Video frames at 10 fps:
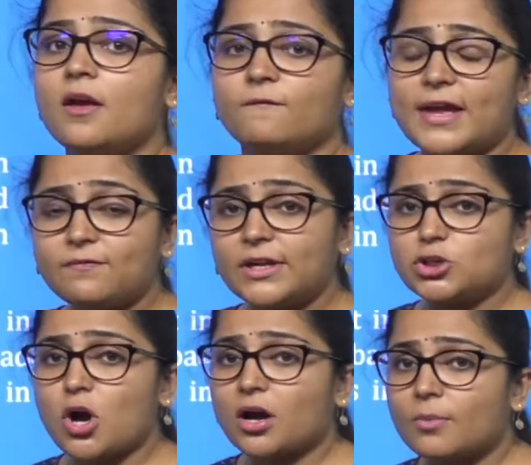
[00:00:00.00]
When we
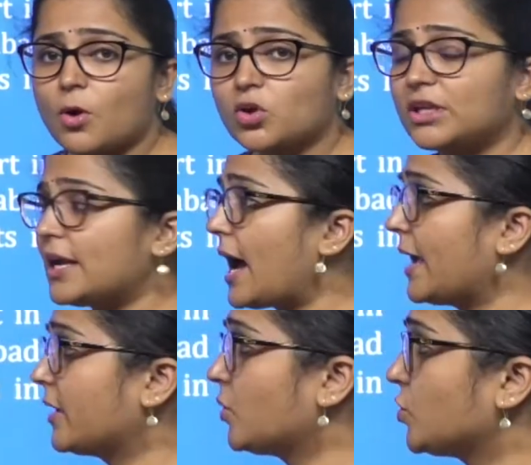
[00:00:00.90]
talk about the
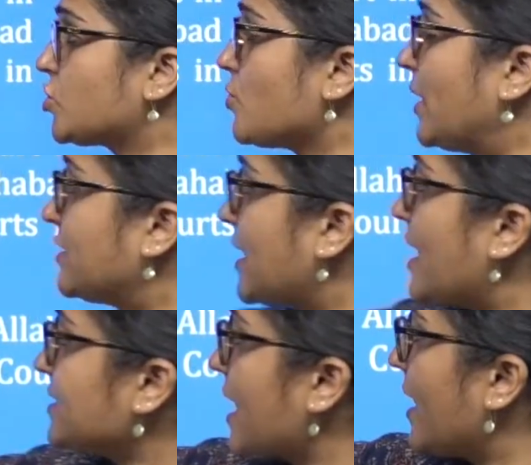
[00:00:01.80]
high court, so
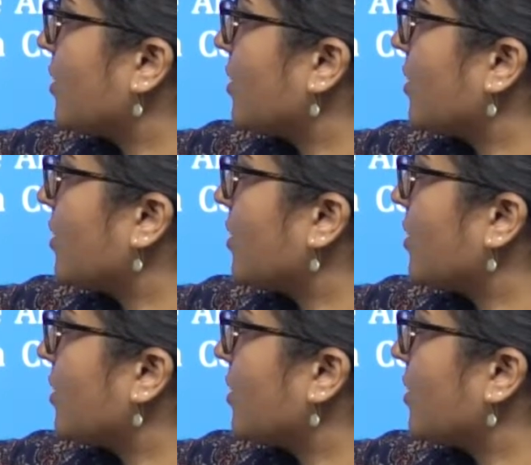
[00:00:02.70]
Madras High